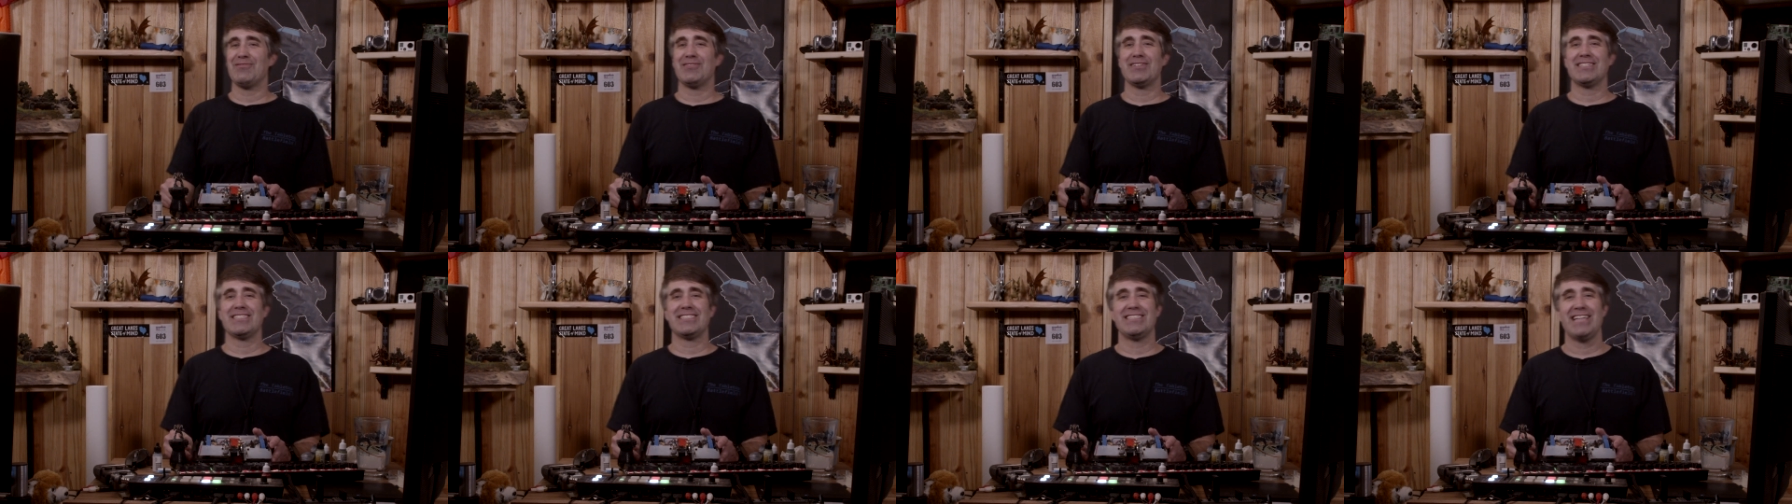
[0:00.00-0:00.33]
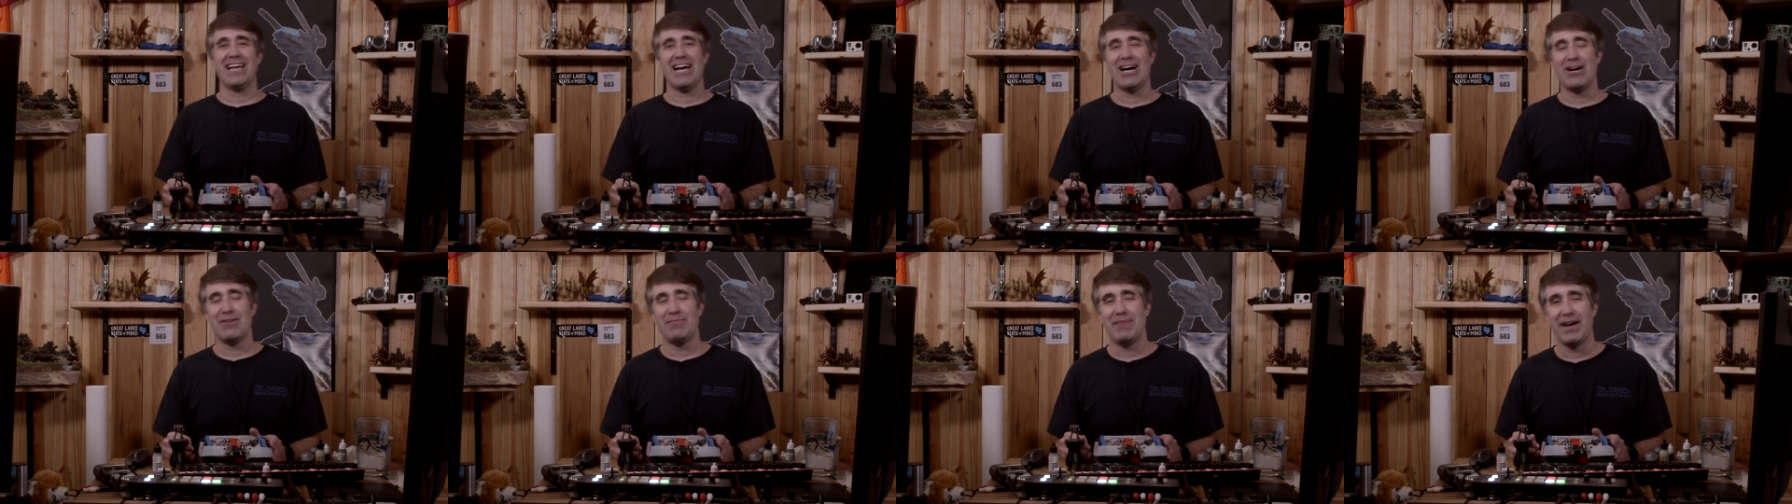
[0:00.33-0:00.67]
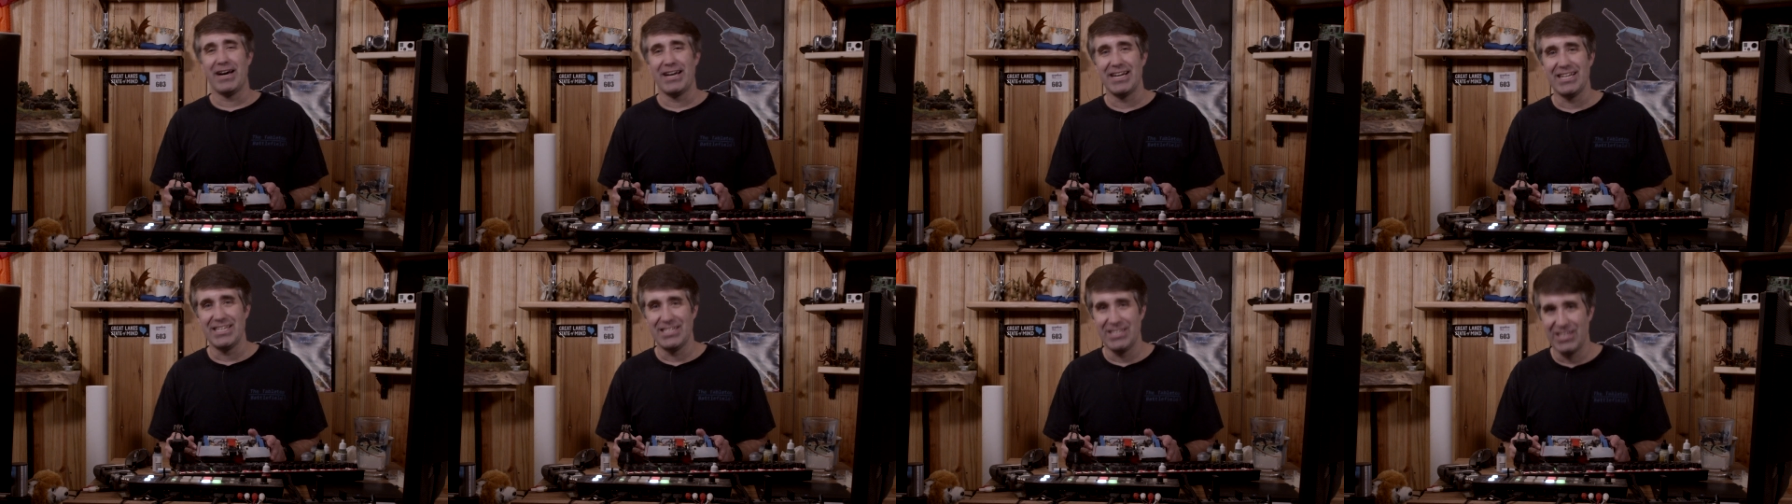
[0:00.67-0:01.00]
which is now
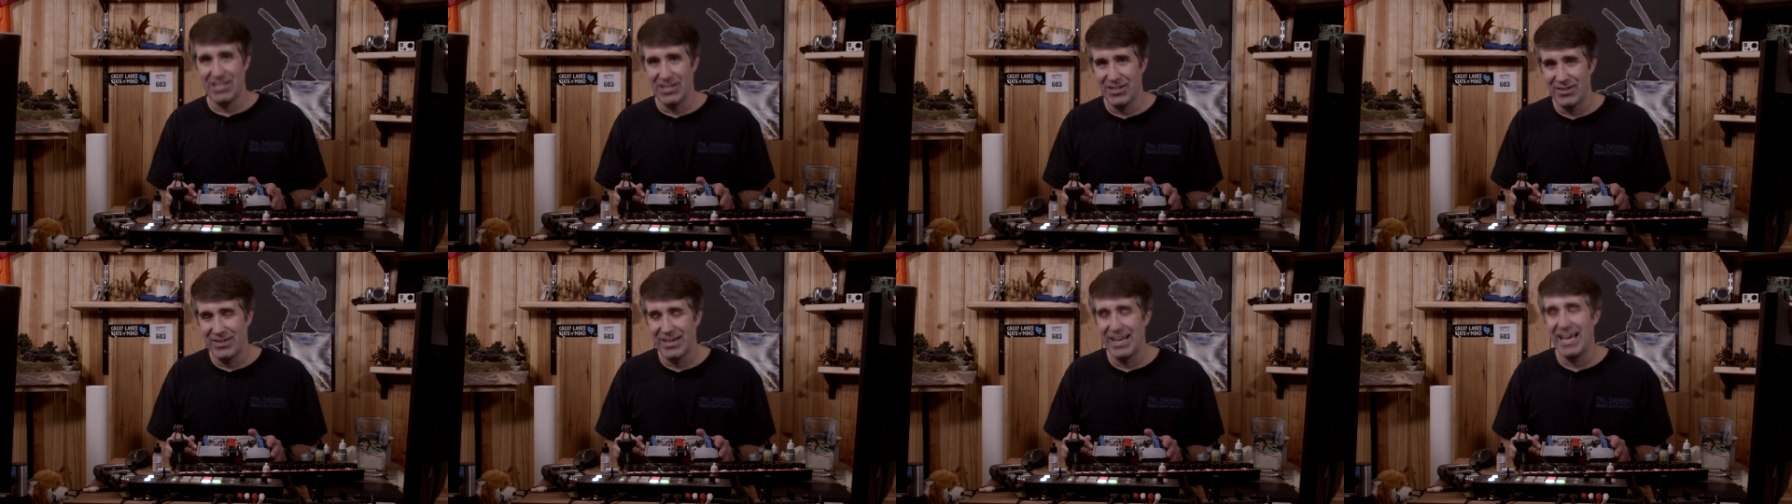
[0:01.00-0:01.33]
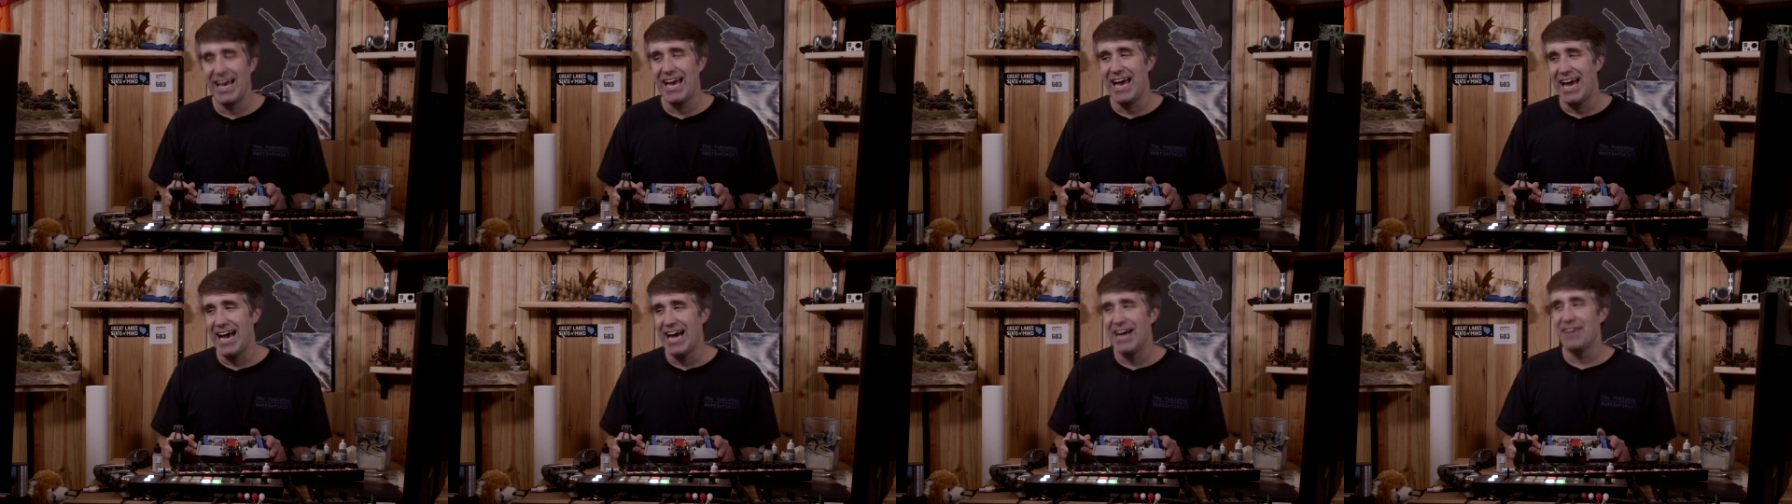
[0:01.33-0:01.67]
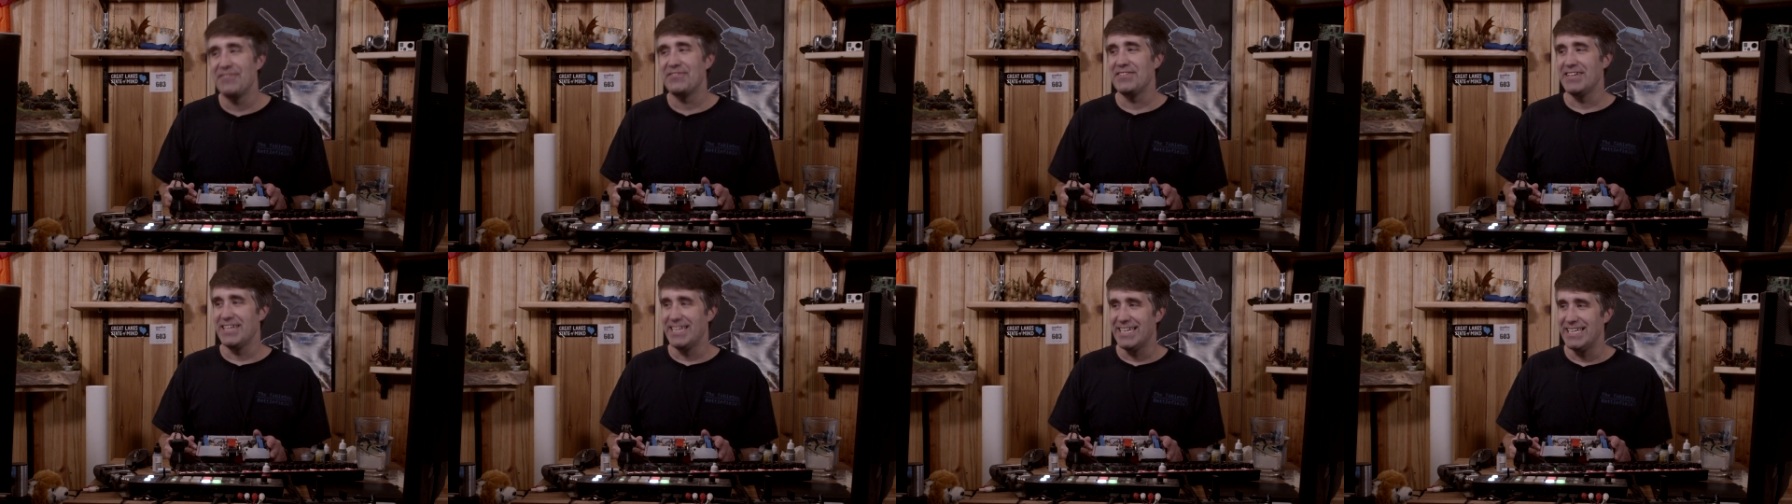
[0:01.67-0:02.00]
about a year and a
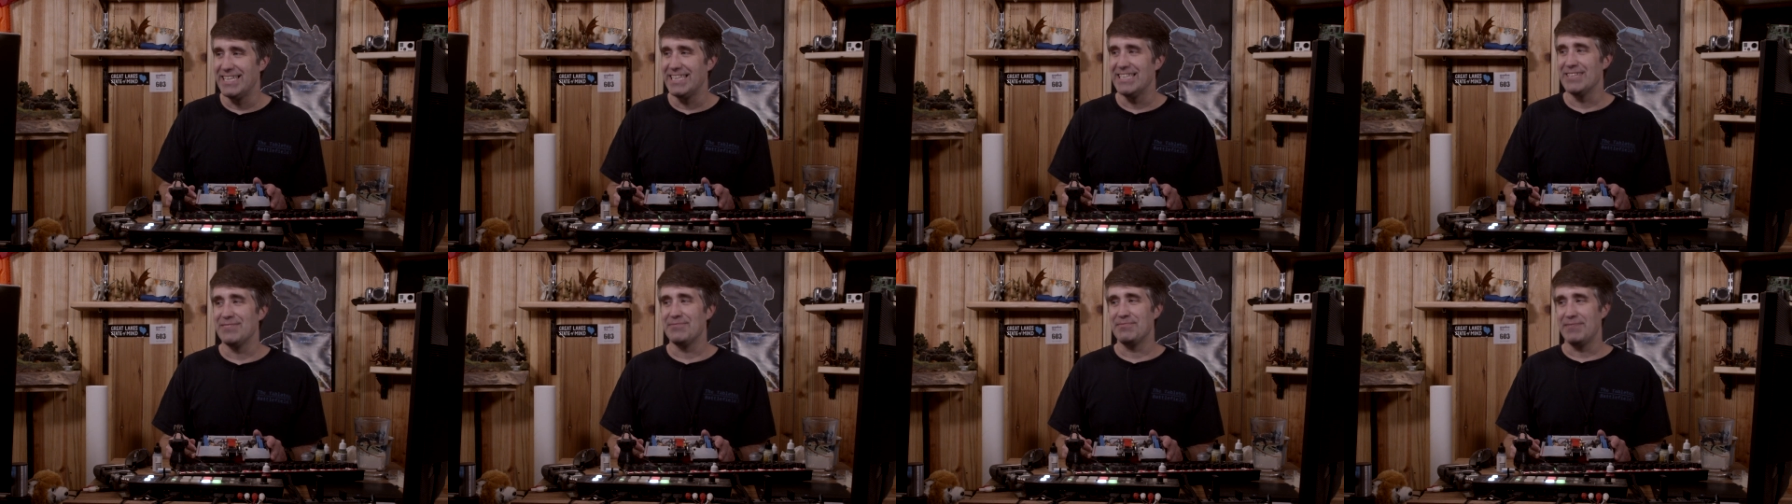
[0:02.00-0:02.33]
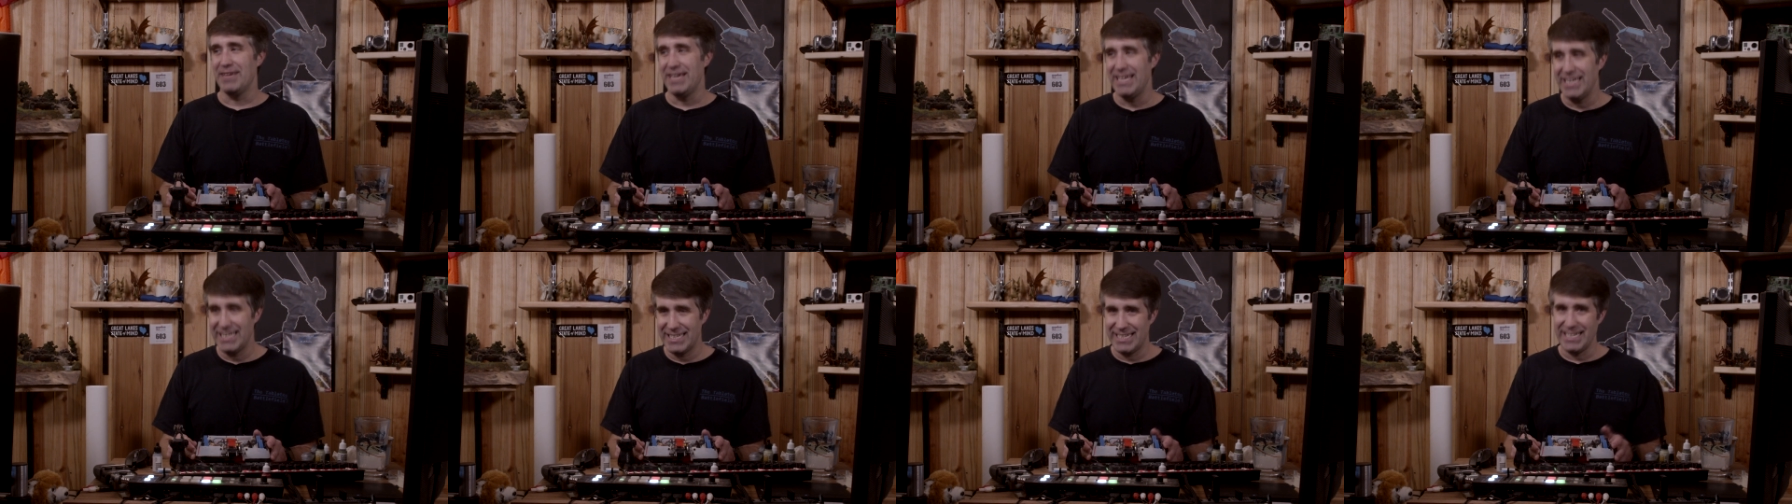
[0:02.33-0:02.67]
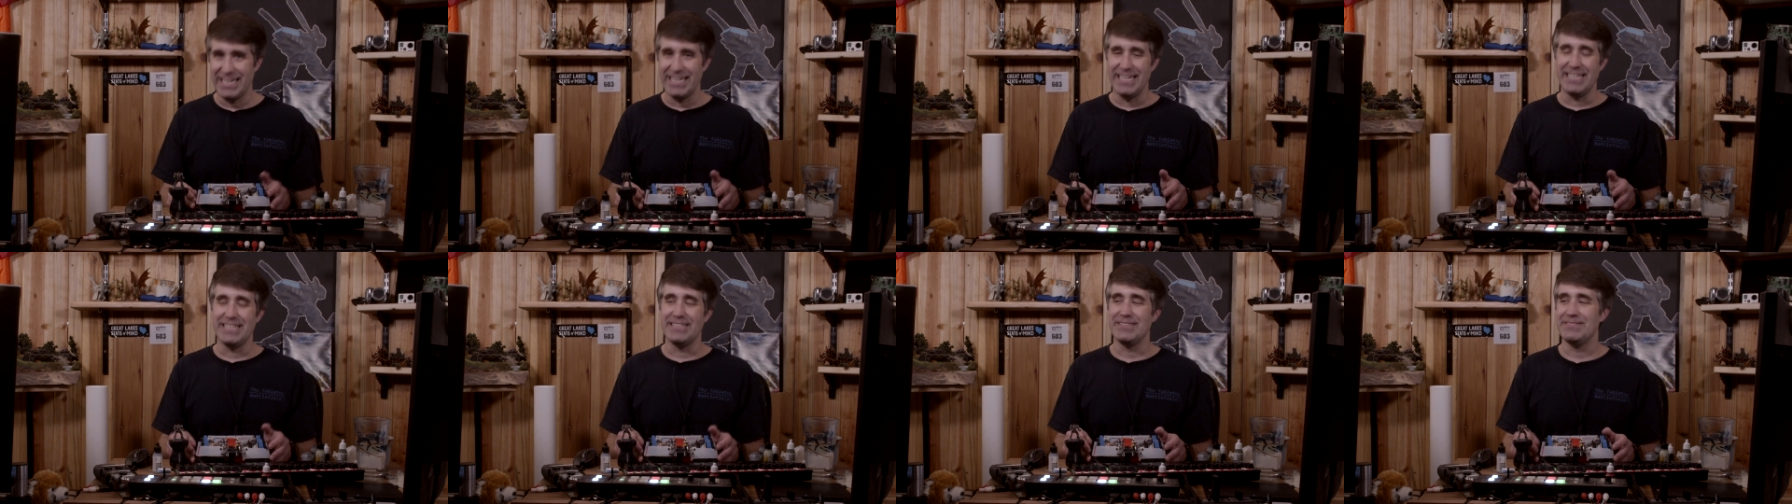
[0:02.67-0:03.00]
half in the
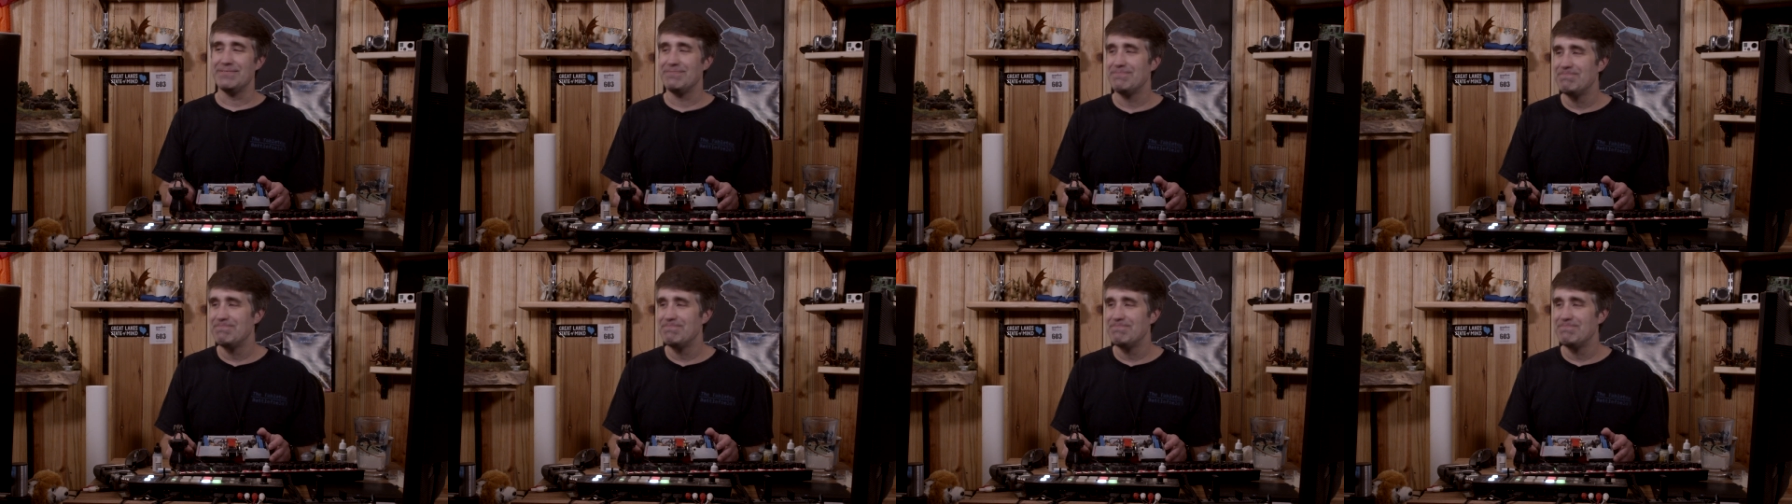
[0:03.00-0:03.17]
making.